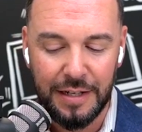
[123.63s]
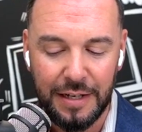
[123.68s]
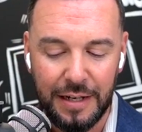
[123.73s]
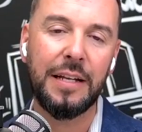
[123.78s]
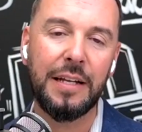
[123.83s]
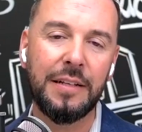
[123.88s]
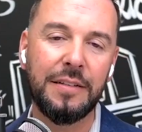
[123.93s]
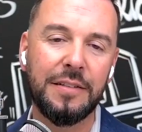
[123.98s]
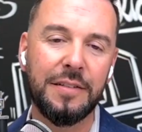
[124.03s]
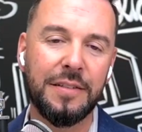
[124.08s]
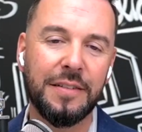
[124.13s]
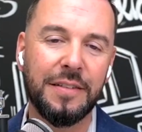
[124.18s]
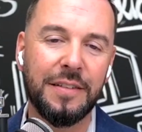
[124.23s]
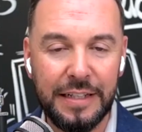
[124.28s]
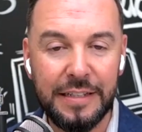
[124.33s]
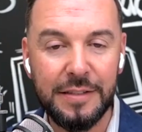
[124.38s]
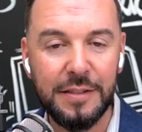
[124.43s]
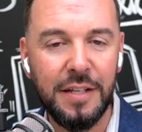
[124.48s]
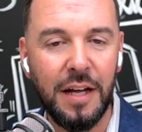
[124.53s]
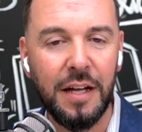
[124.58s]
and
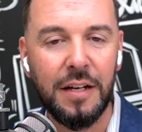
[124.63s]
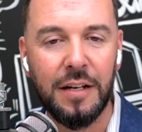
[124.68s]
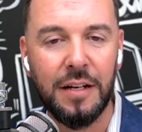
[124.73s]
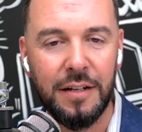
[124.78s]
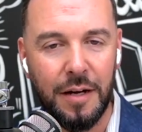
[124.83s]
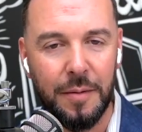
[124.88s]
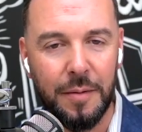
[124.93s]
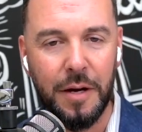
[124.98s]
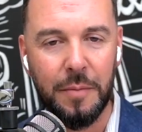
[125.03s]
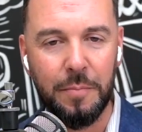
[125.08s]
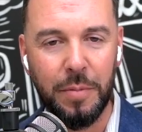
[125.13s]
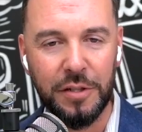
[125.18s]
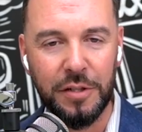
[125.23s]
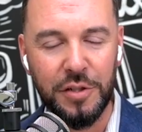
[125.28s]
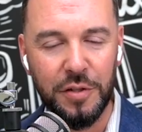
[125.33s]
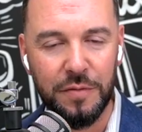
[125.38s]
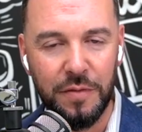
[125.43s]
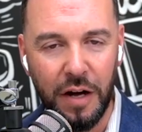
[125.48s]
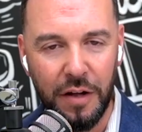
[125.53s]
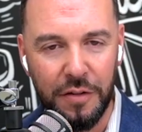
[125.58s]
he's done a
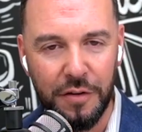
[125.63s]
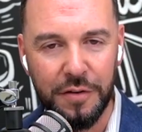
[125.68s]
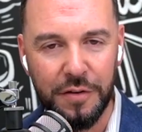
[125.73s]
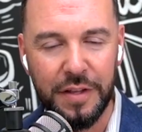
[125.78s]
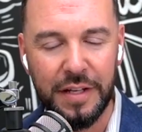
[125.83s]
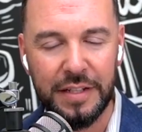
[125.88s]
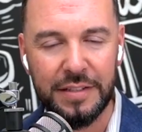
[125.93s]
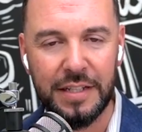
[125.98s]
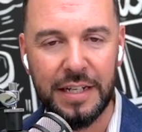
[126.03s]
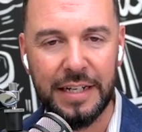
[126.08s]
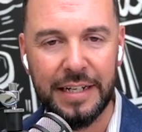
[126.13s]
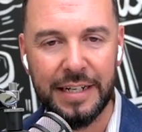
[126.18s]
bunch of other things.